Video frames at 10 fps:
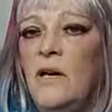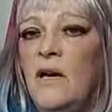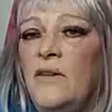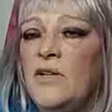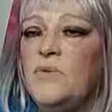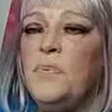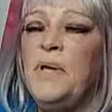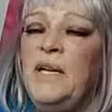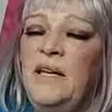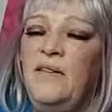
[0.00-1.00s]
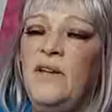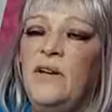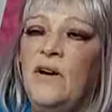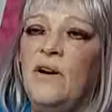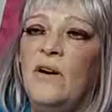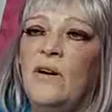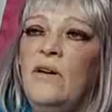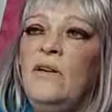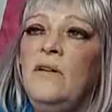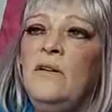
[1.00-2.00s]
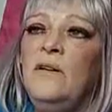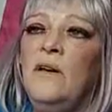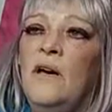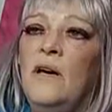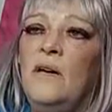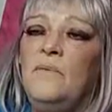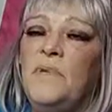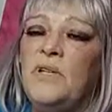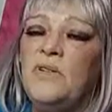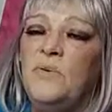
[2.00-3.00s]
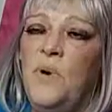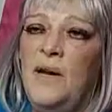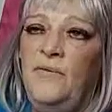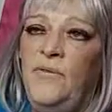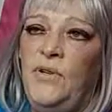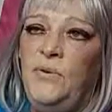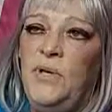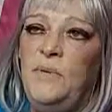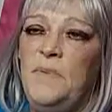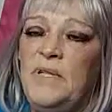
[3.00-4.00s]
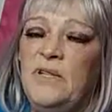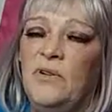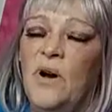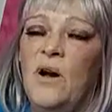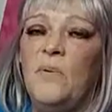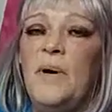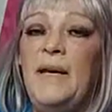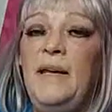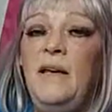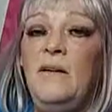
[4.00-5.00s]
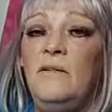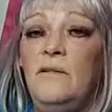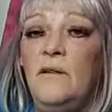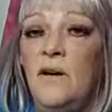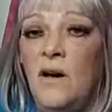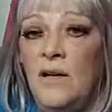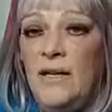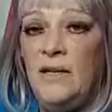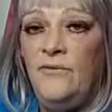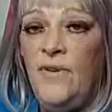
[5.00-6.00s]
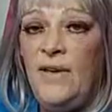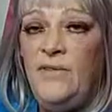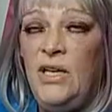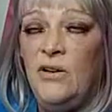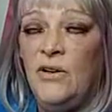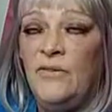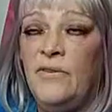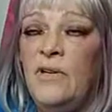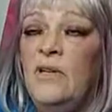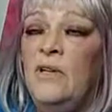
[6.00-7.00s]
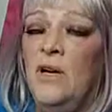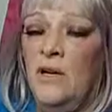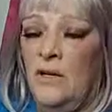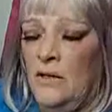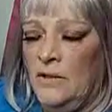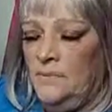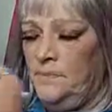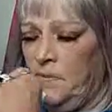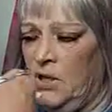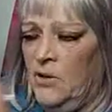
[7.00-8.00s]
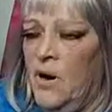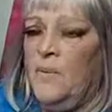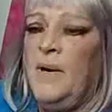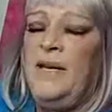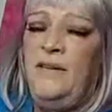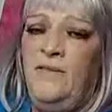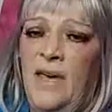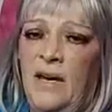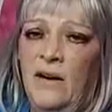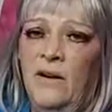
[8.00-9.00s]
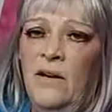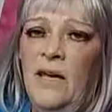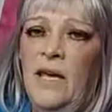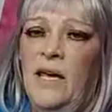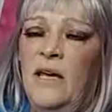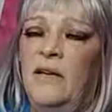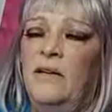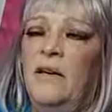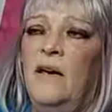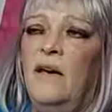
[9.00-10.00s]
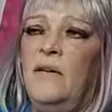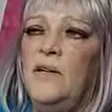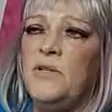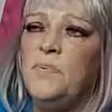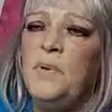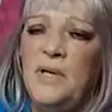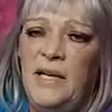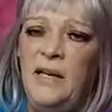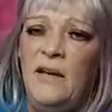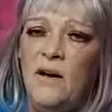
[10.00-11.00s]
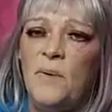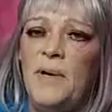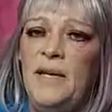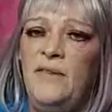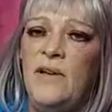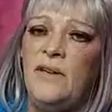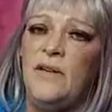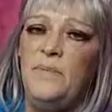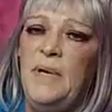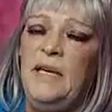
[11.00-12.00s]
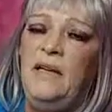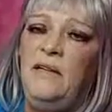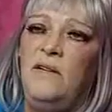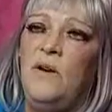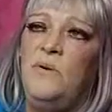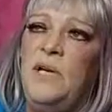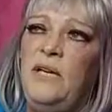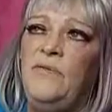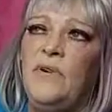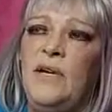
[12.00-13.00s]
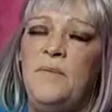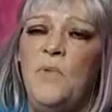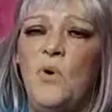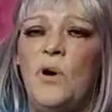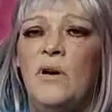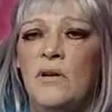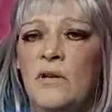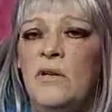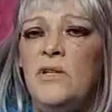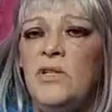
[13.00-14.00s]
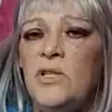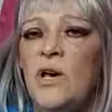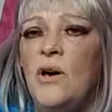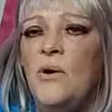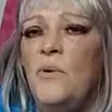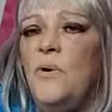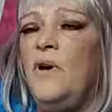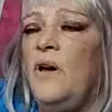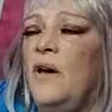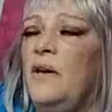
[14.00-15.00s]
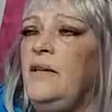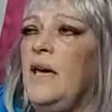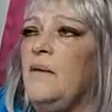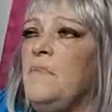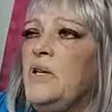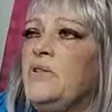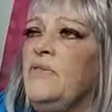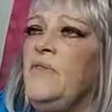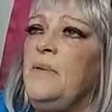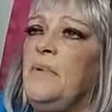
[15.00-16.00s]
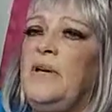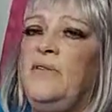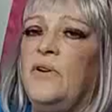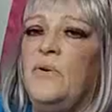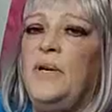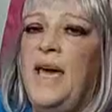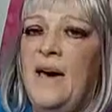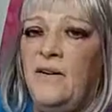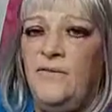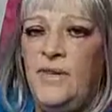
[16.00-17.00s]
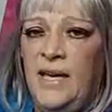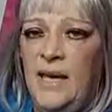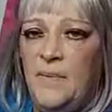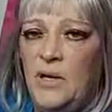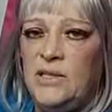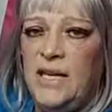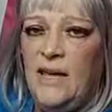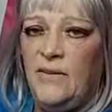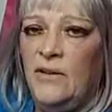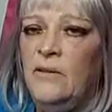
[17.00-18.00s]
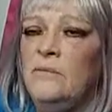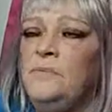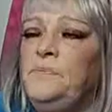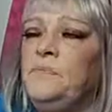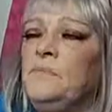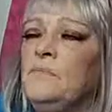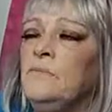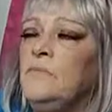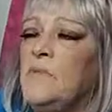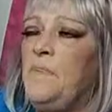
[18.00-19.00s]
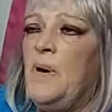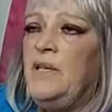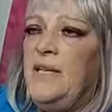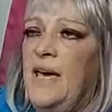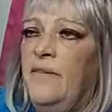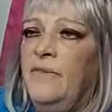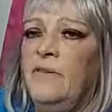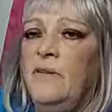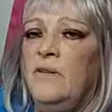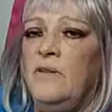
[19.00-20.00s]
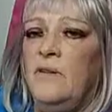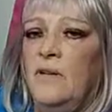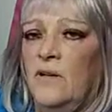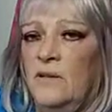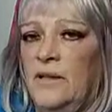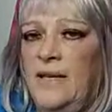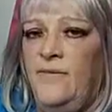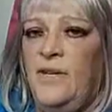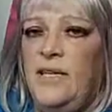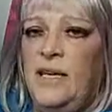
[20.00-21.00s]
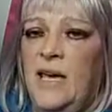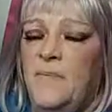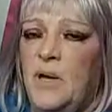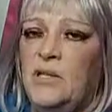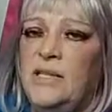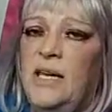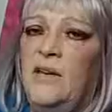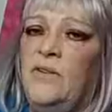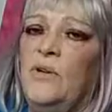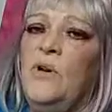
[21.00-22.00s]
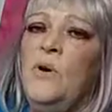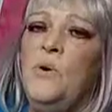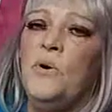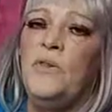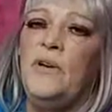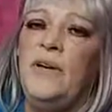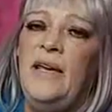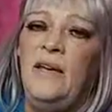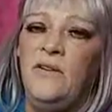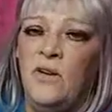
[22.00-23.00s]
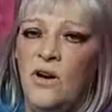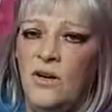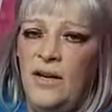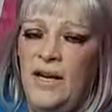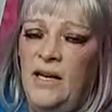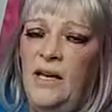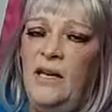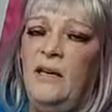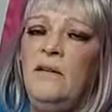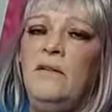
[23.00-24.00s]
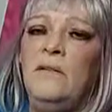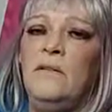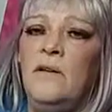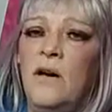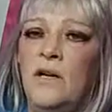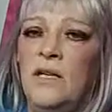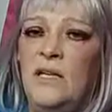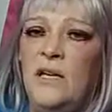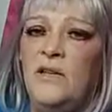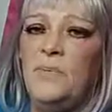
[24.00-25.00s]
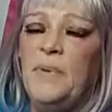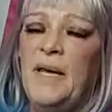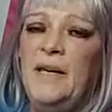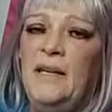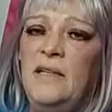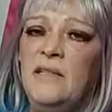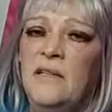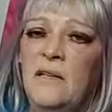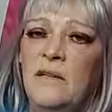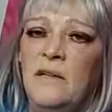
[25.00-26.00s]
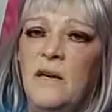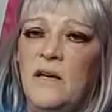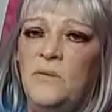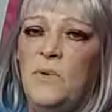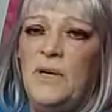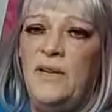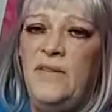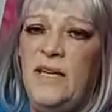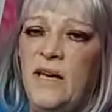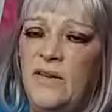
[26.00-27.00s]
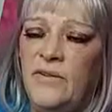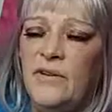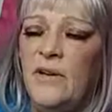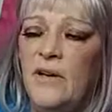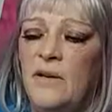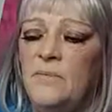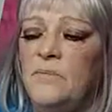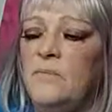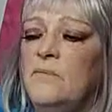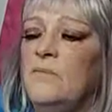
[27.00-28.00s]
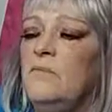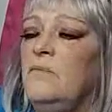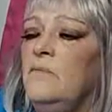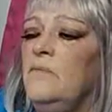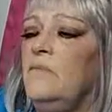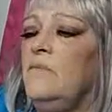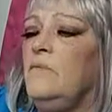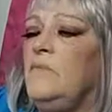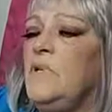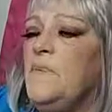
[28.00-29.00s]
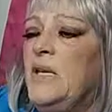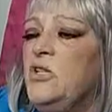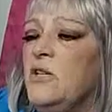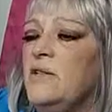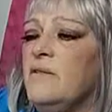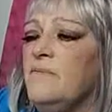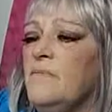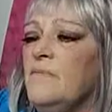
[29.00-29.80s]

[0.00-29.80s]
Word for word: Uh, there's plenty that are um, there's quite a few humans that are already uh, in 5D Earth that are already there, and uh, there's plenty already there. There'd be no need for any more. So, uh, yeah, most of them are either going out of the game altogether upon death, they're leaving the game altogether, or they're incarnating on another planet on one of the other um, dimensions.